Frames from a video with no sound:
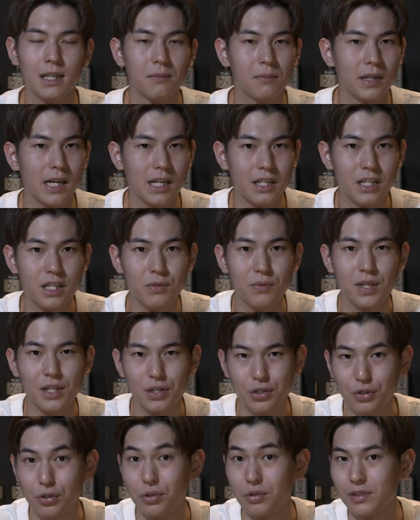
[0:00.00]
But I actually
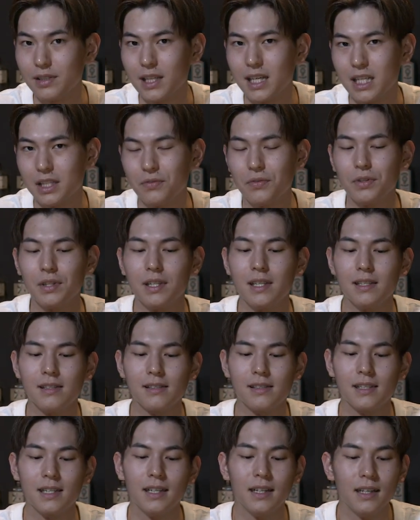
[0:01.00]
went through the size for
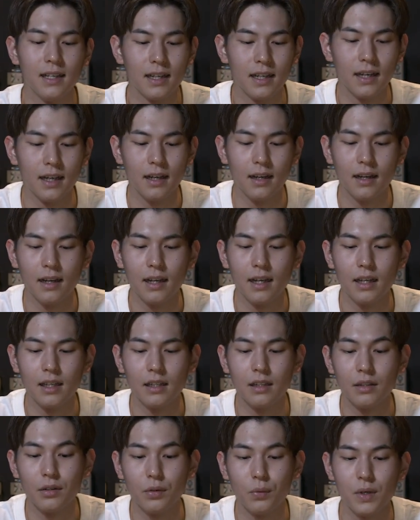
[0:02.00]
this,
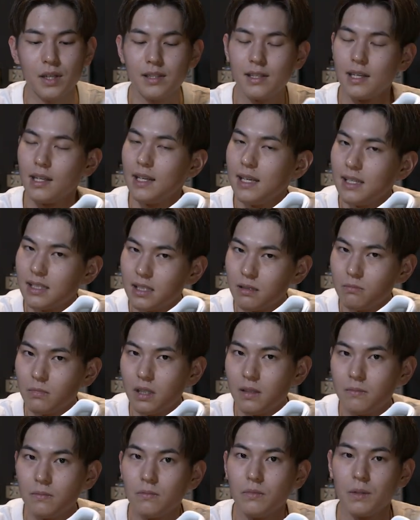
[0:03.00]
and once I laced them
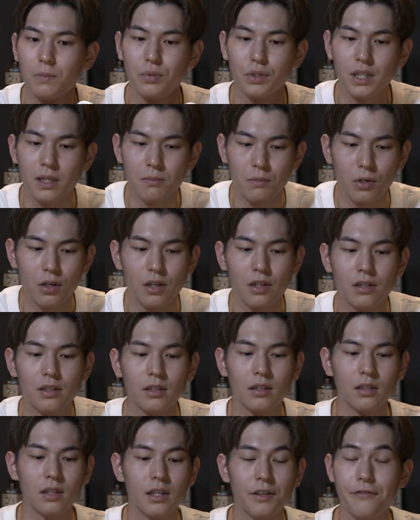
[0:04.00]
up, I put them
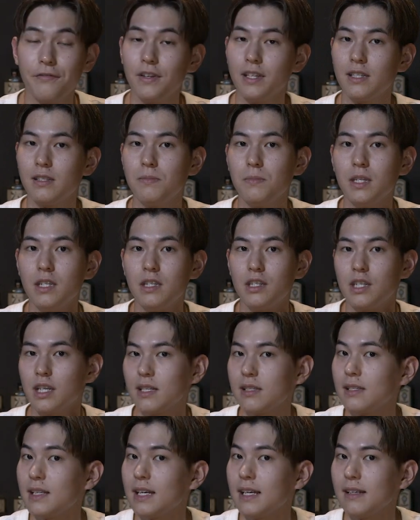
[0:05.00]
on, it fits me
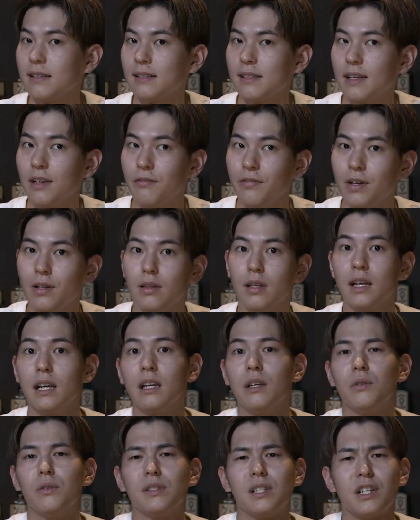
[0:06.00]
just nice. I felt like
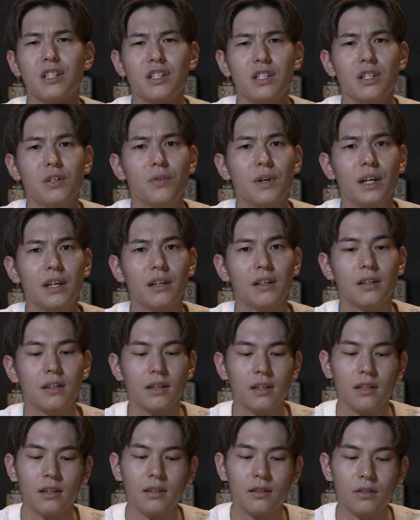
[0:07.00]
it was actually quite
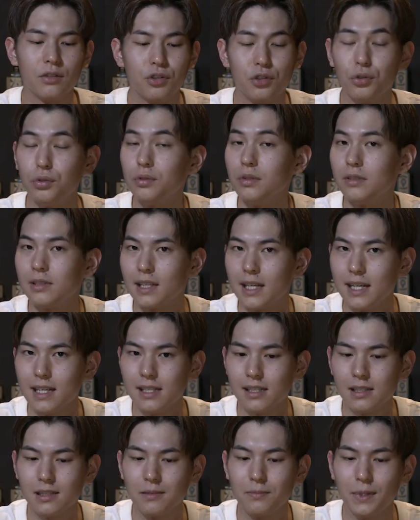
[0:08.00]
true to
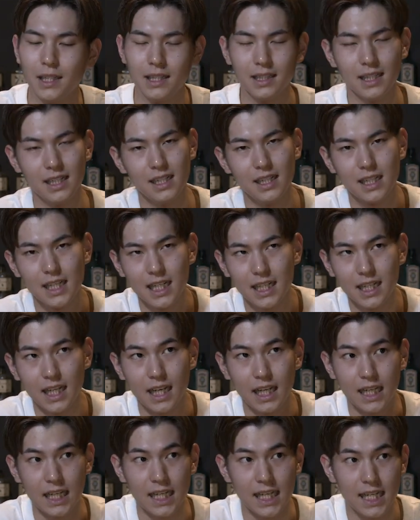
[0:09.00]
size. But then again,
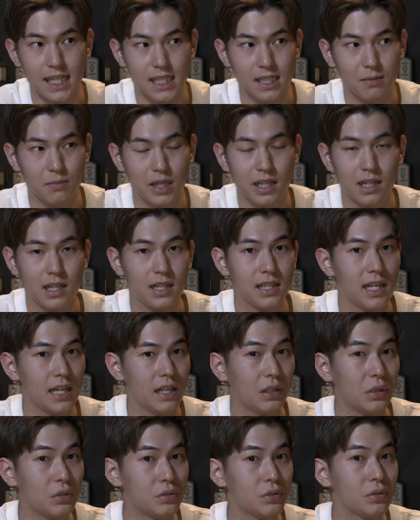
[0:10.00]
I guess mainly
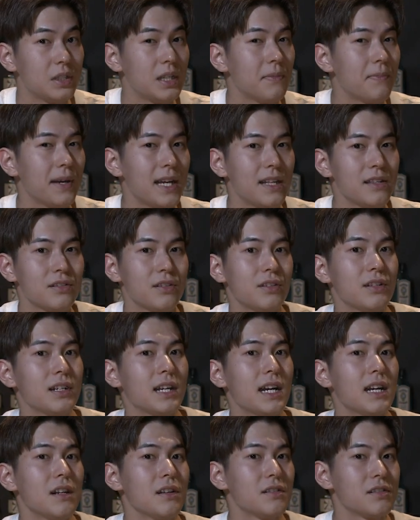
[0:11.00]
that also depends on the
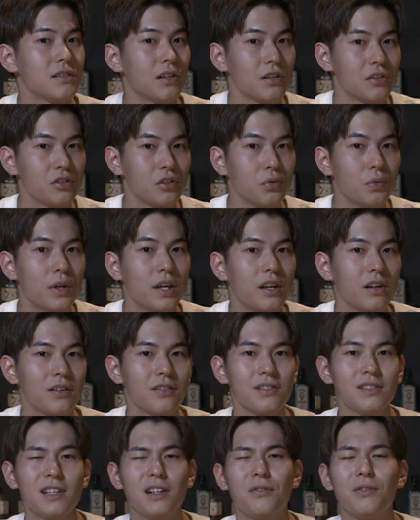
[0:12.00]
kind of socks you wear,
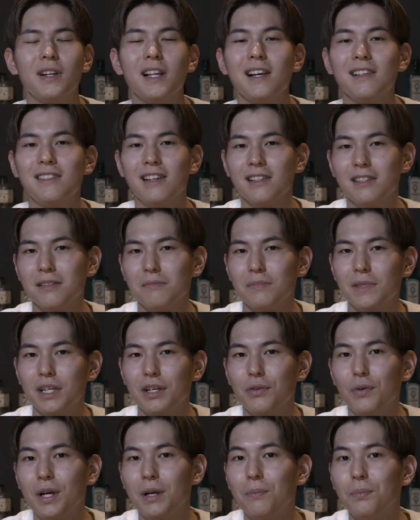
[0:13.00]
because I realized that's
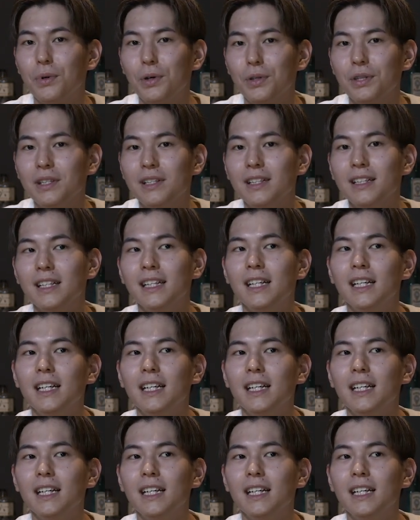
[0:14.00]
something quite important,